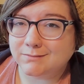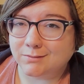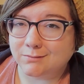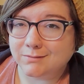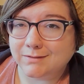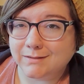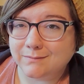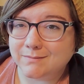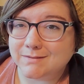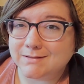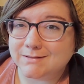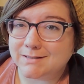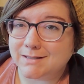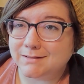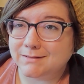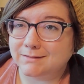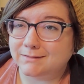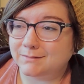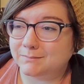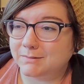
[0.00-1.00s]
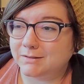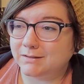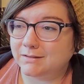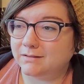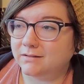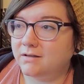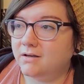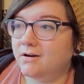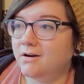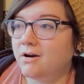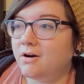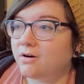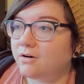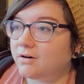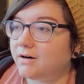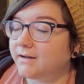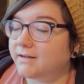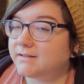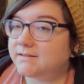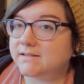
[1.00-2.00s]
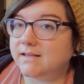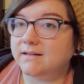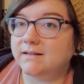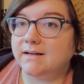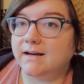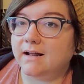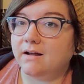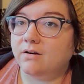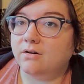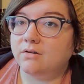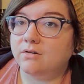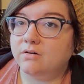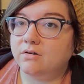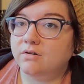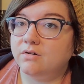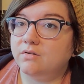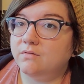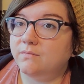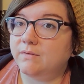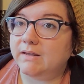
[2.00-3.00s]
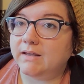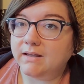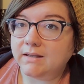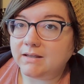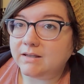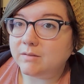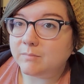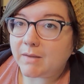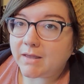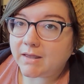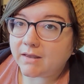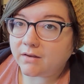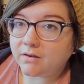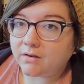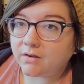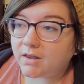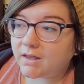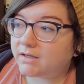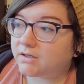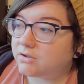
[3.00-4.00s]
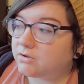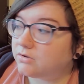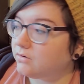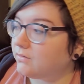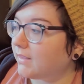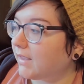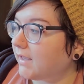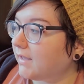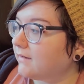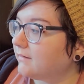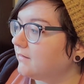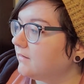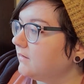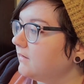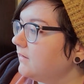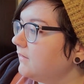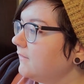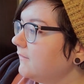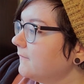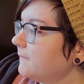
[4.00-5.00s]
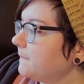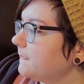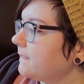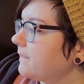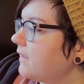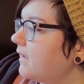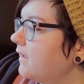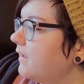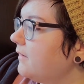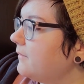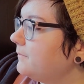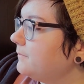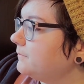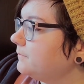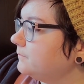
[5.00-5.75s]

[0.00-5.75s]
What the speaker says: even send it to me. Or I could send it out via email. I could do that. I